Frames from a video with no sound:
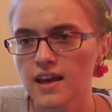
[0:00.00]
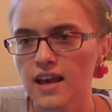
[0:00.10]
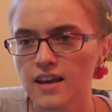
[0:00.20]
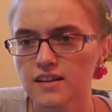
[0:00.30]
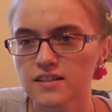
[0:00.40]

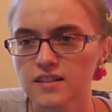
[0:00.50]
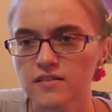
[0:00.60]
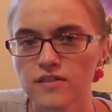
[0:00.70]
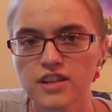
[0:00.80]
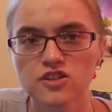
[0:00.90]
and
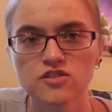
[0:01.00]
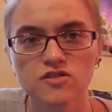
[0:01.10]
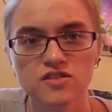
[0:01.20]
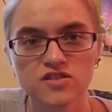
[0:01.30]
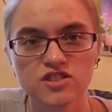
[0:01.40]
they
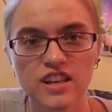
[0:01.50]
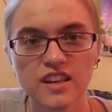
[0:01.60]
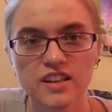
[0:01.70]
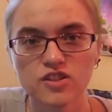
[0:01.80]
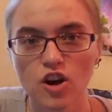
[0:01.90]
just
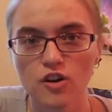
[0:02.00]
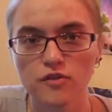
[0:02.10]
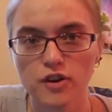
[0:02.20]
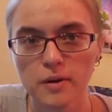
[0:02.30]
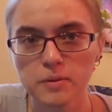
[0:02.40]
sit and
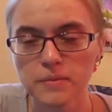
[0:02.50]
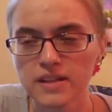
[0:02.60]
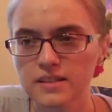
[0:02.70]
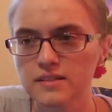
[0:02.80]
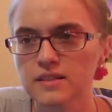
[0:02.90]
talk for a couple
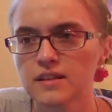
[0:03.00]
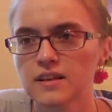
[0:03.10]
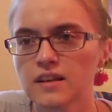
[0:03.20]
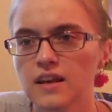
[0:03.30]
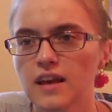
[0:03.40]
minutes,
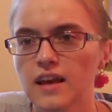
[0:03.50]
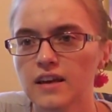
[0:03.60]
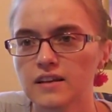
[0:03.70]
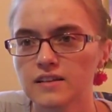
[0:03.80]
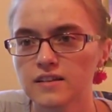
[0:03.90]

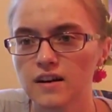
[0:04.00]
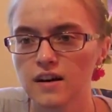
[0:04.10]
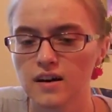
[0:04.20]
and